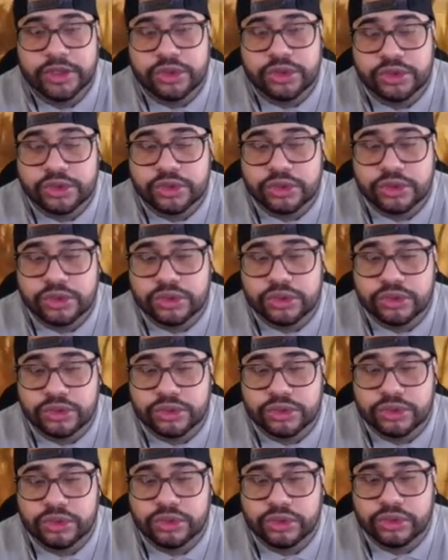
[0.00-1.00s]

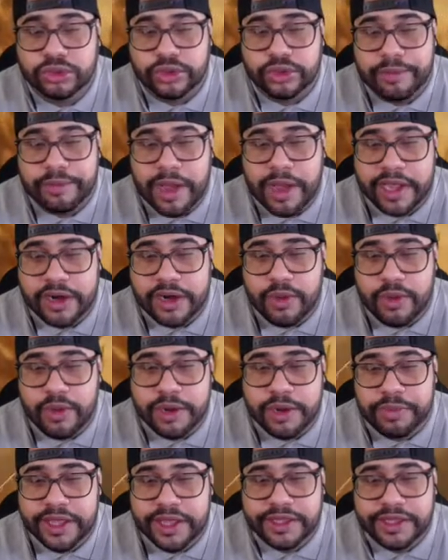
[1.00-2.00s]
Ooh, am I gonna want to
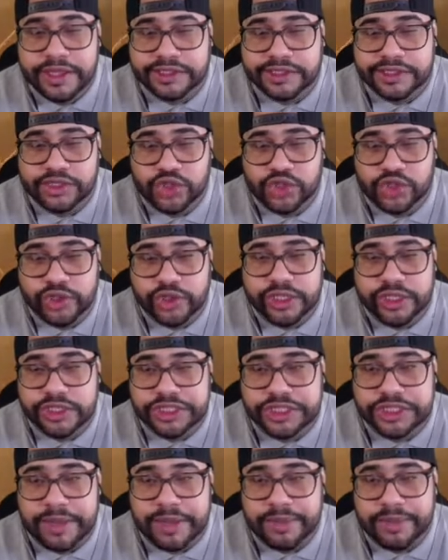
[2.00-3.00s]
play this in strictly
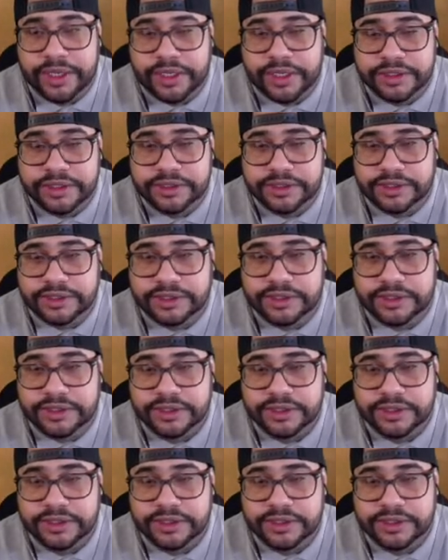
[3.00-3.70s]
Japanese